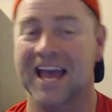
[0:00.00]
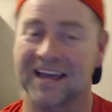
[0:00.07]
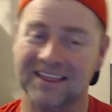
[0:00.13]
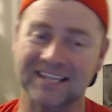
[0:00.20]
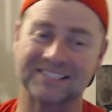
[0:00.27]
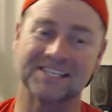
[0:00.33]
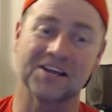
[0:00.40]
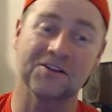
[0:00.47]
And
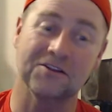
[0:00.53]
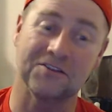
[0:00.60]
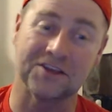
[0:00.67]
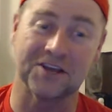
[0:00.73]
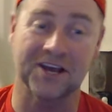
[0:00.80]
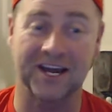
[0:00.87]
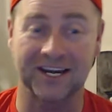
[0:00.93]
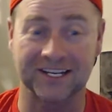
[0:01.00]
that's the other
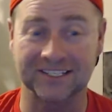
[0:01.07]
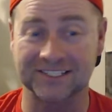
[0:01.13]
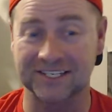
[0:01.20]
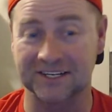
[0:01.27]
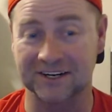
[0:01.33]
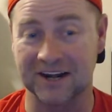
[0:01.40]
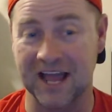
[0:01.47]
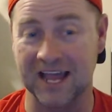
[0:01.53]
thing you got to
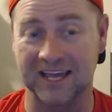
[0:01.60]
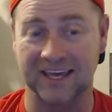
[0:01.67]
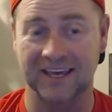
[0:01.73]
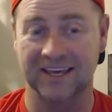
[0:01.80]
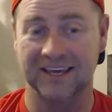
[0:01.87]
consider. Like,